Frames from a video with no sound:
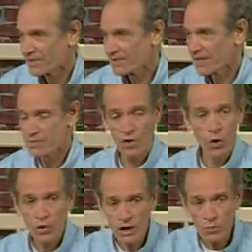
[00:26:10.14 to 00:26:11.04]
Now, there's
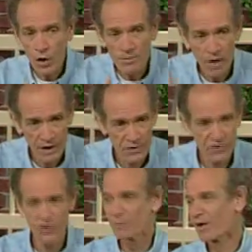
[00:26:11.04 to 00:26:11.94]
only one miner
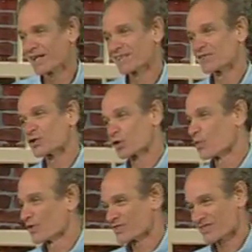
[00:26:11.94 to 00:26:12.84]
still mining the
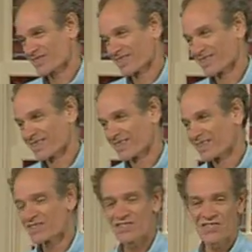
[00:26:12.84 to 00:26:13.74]
turquoise.
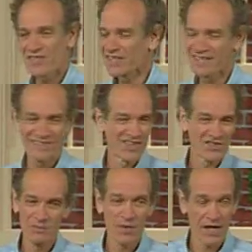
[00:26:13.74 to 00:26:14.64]
This is the thing that
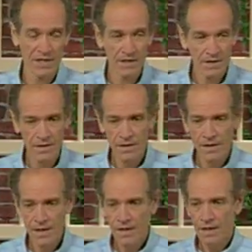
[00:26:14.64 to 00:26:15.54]
doesn't pay.
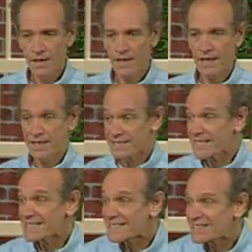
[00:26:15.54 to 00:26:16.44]
And he said,
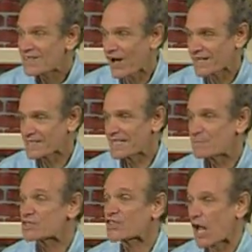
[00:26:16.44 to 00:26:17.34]
he's inside. His name
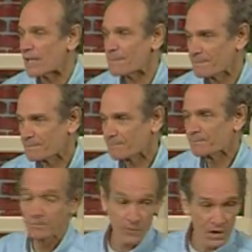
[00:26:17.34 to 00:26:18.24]
is Salam.
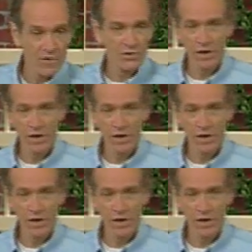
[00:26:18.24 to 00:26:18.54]
So